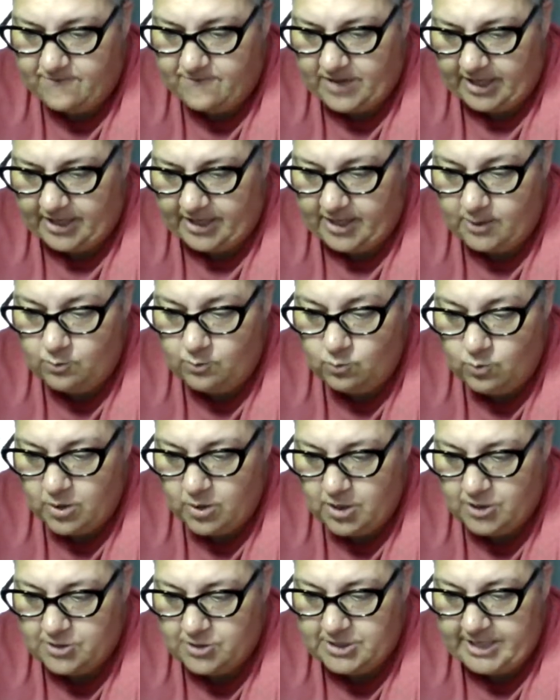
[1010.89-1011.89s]
fucking
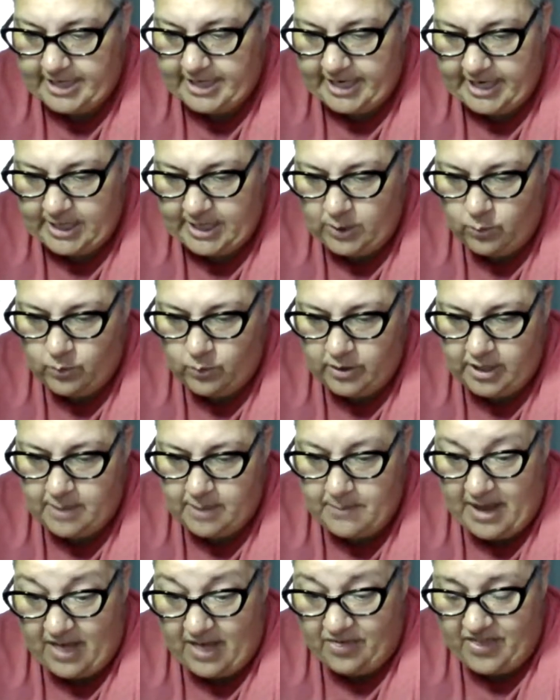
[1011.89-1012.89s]
word to anyone
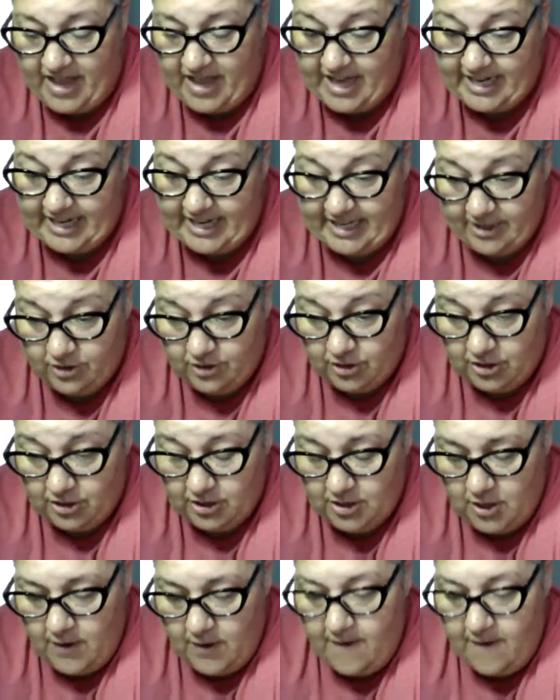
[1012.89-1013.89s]
about that either.